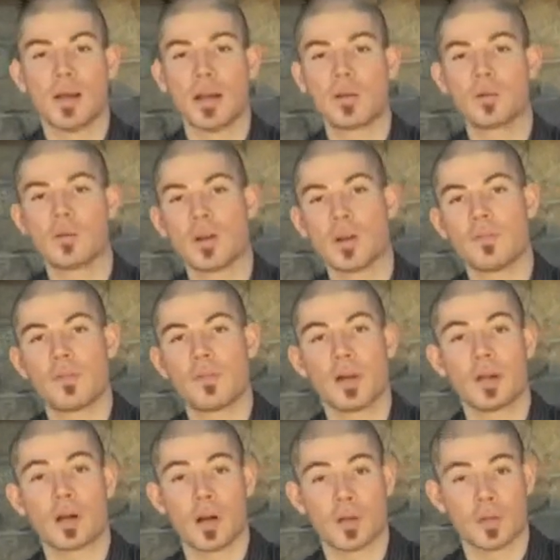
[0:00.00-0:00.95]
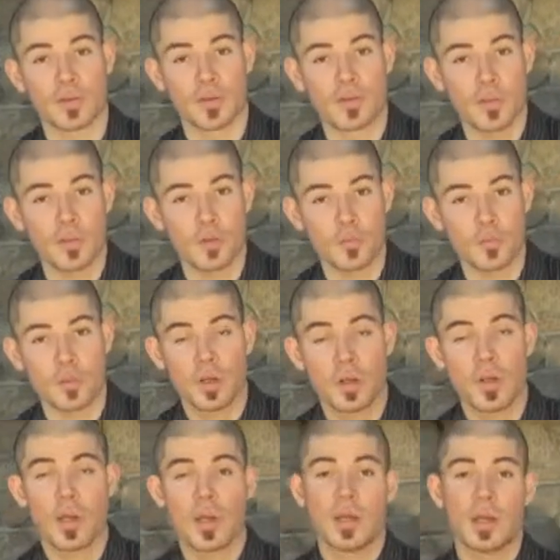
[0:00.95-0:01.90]
Another great effect called the scoop
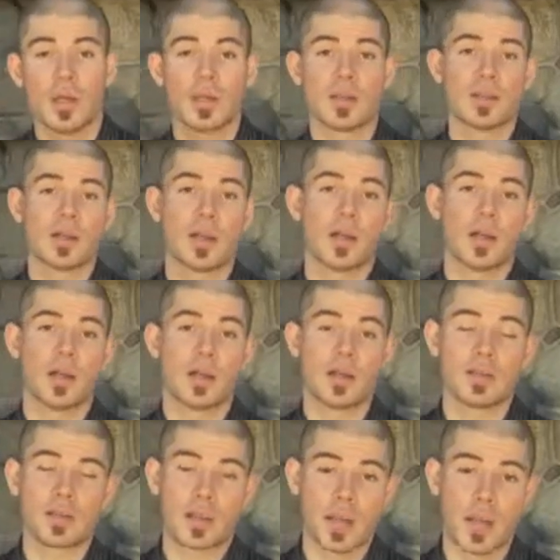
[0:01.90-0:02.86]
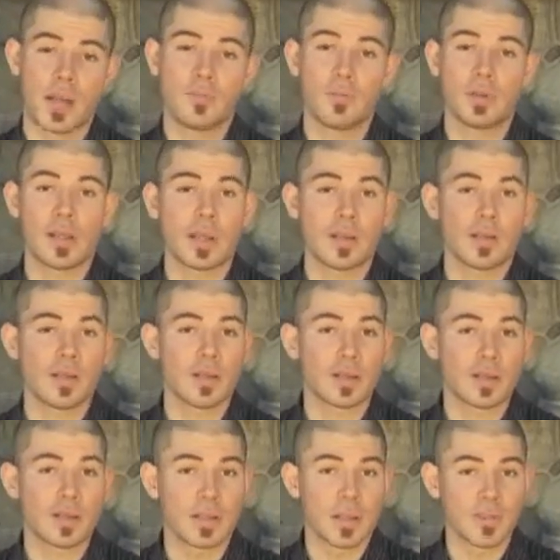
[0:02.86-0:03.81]
is it's kind of related
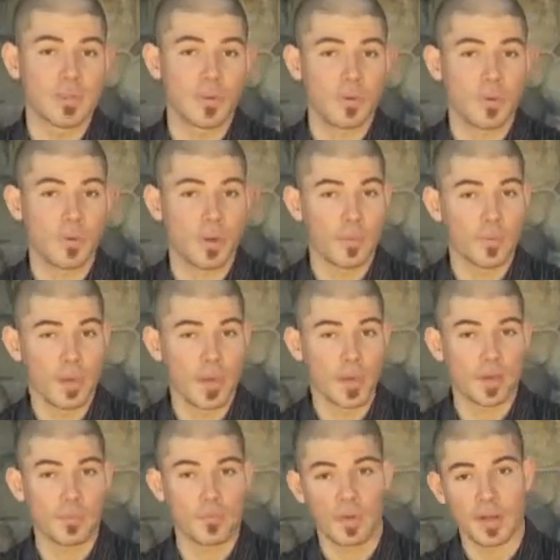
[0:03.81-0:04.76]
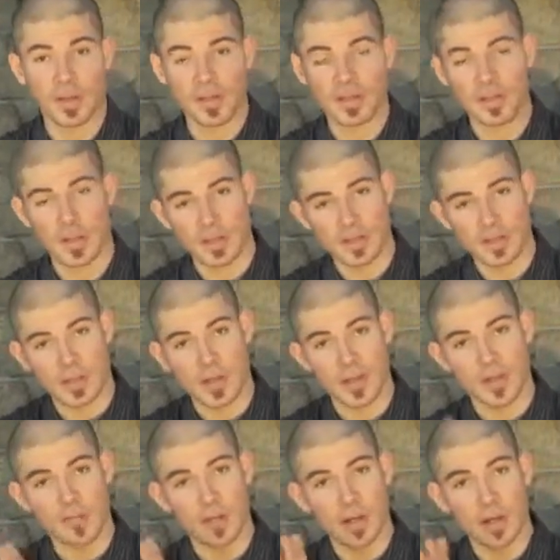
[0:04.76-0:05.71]
to the dip or the bend, but it's
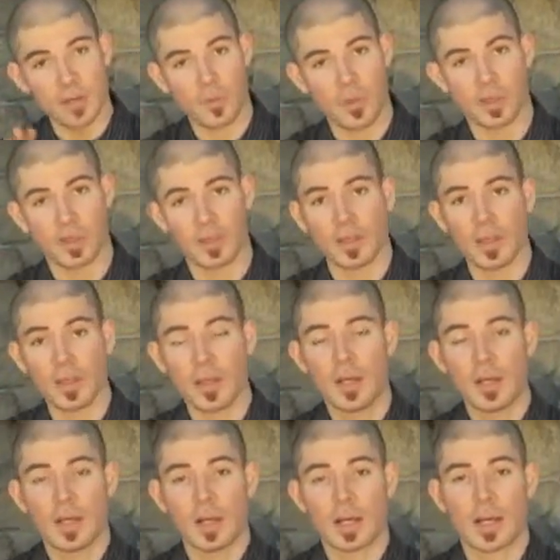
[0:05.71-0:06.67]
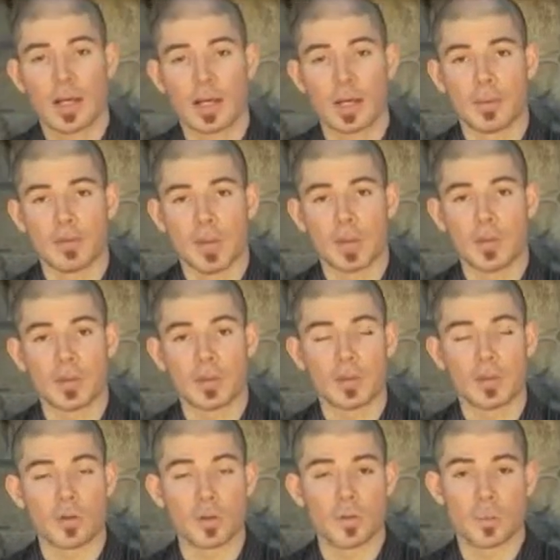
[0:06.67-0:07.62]
done very quickly, and you
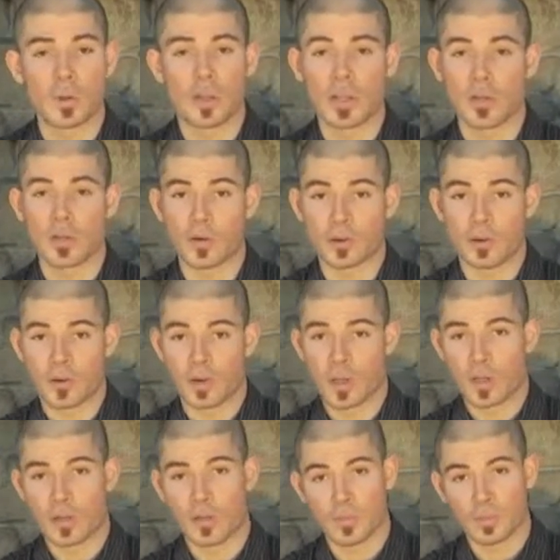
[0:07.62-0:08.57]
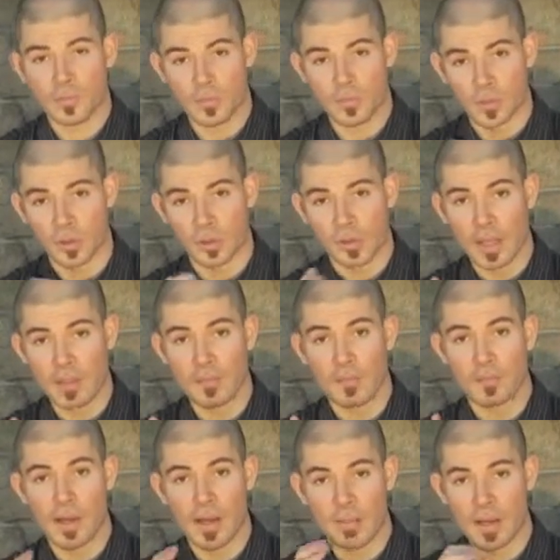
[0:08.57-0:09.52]
can do it with either your
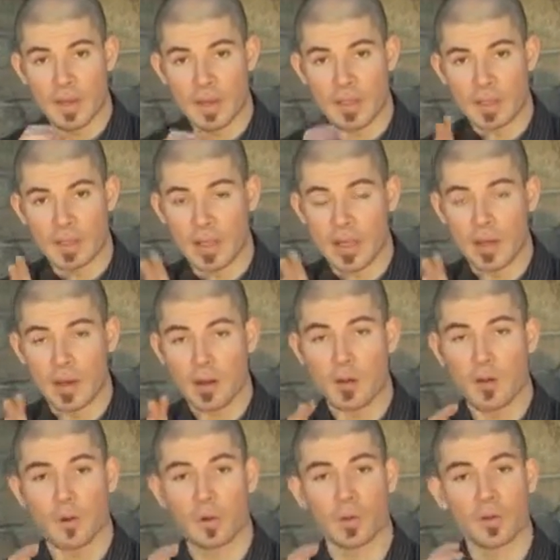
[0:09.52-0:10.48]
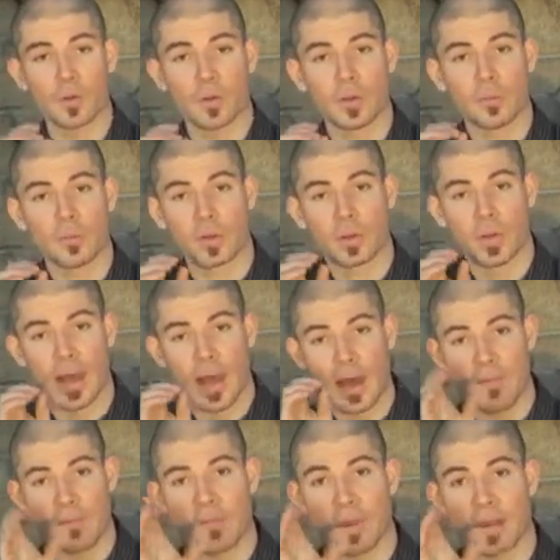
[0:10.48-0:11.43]
lip by bending the air or do it with a
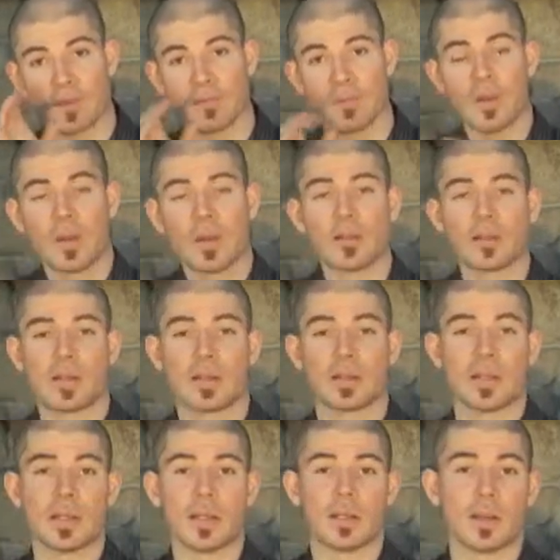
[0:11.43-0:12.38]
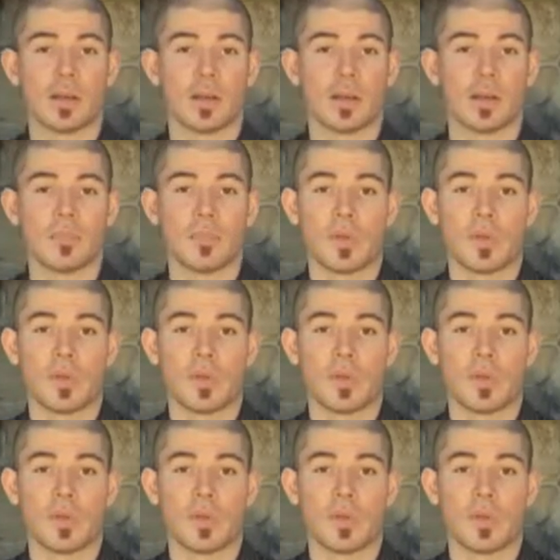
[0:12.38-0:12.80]
half valve technique.